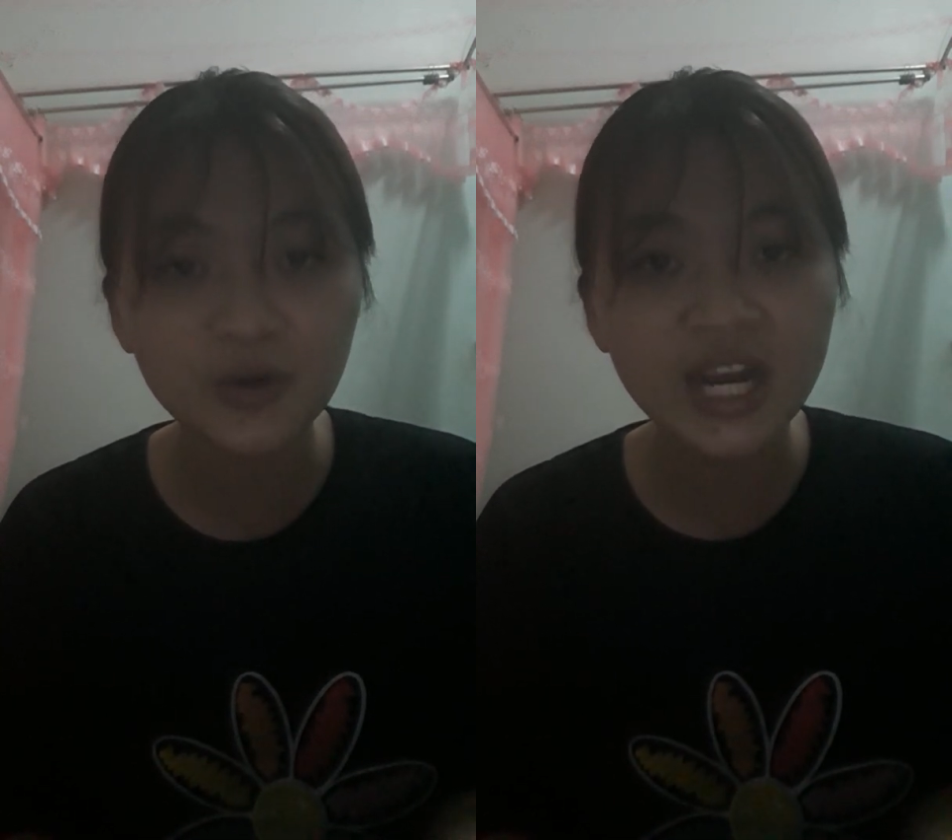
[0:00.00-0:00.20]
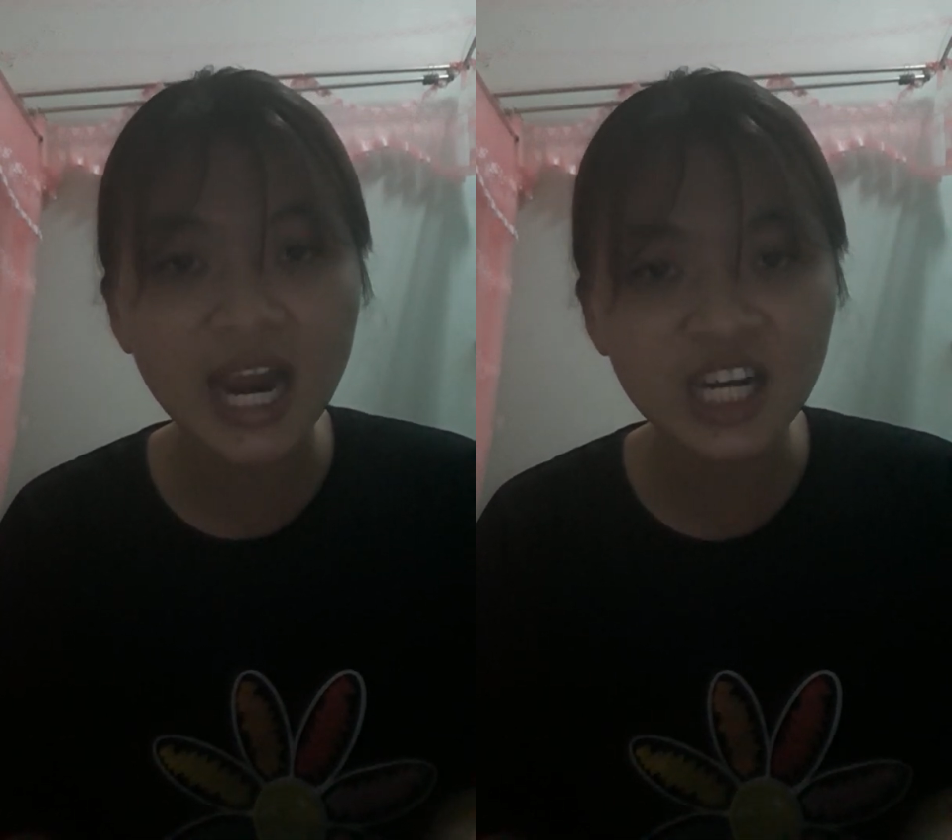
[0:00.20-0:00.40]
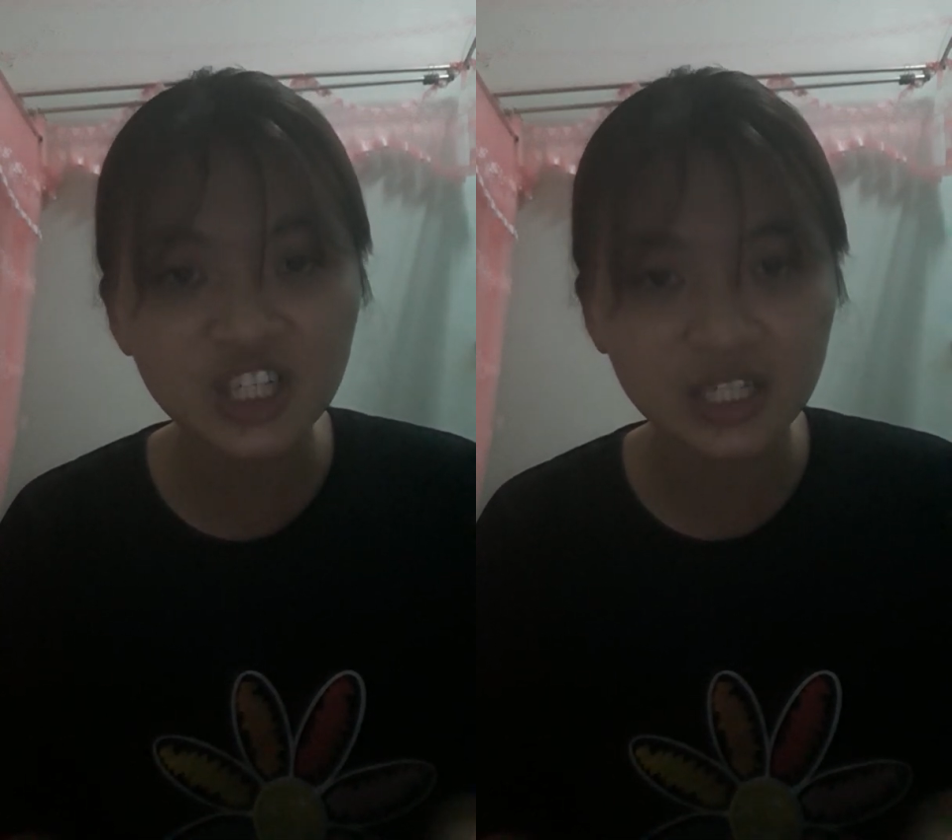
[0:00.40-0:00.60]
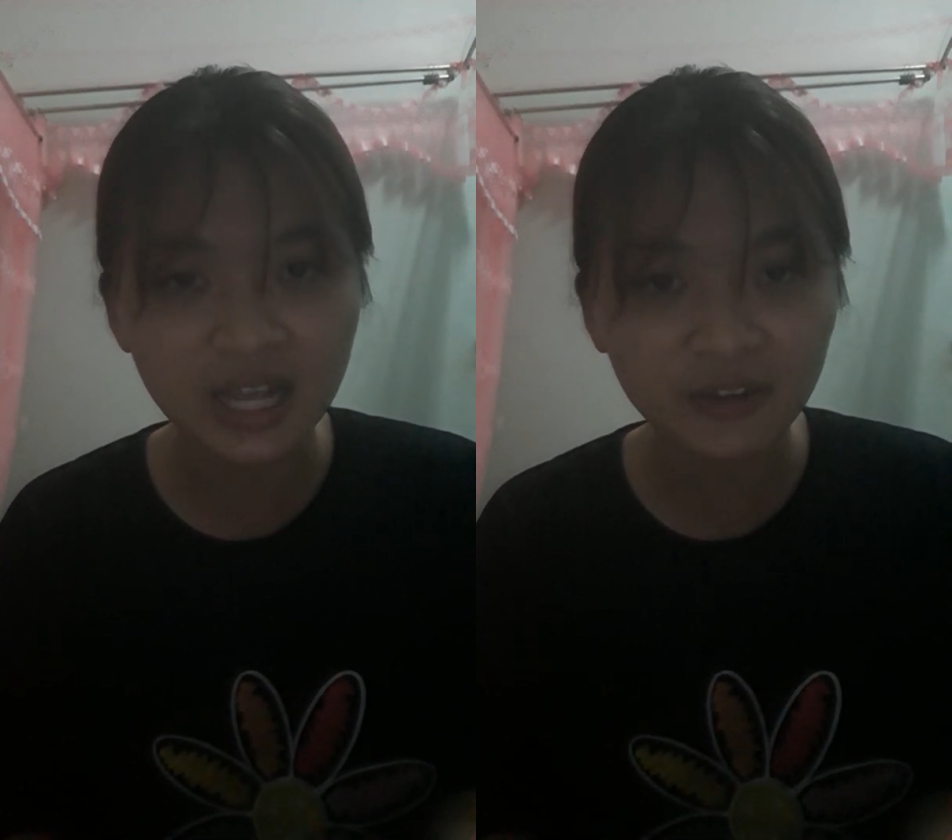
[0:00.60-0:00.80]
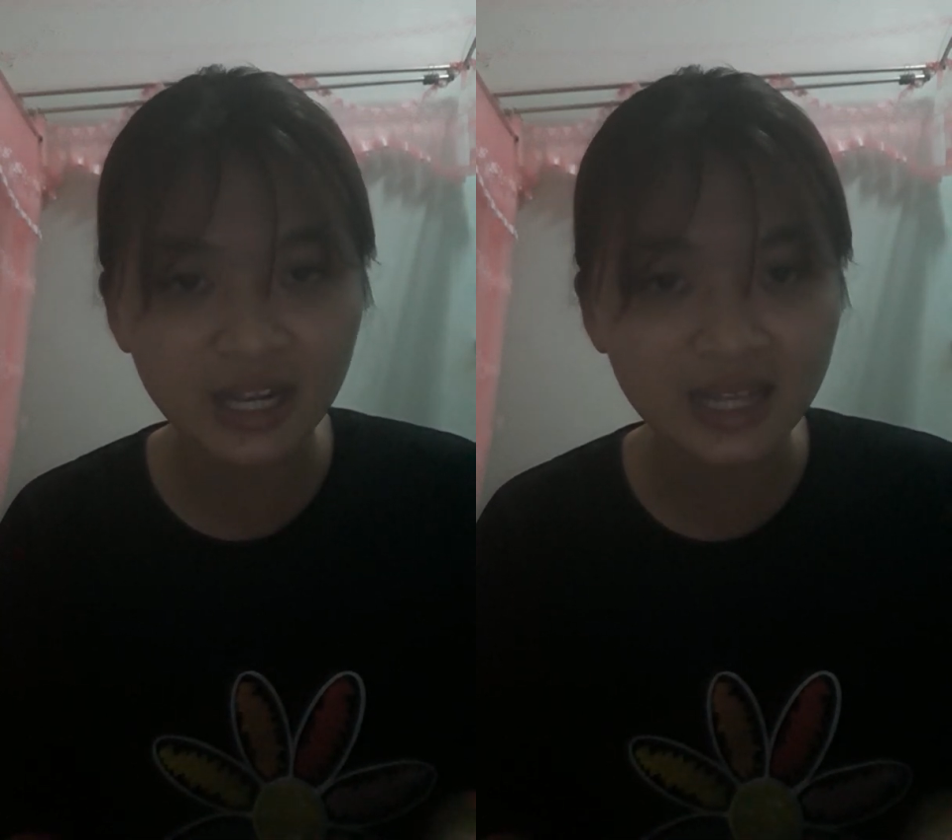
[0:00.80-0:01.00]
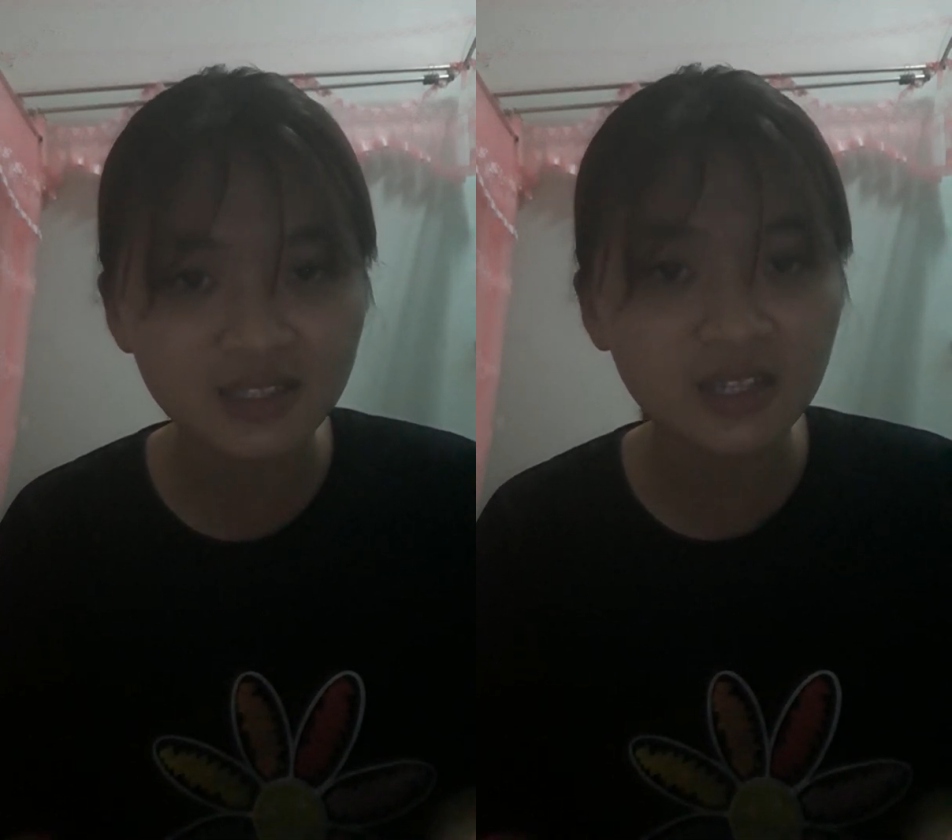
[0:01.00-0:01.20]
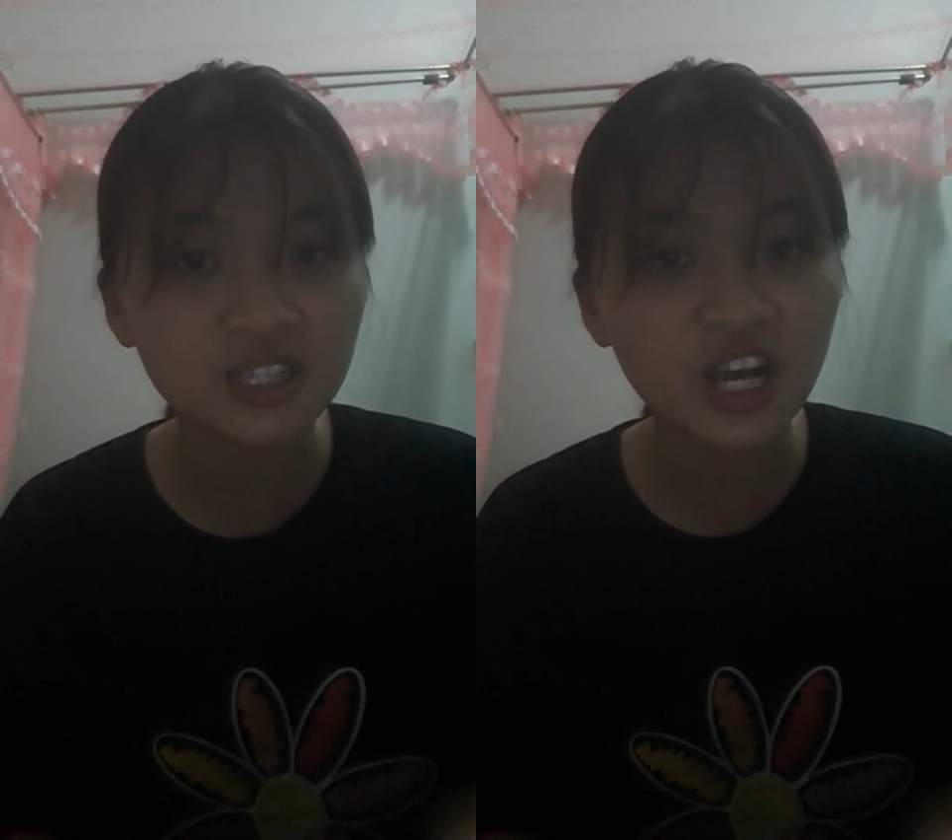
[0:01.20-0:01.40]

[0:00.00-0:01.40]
reaction never gets turned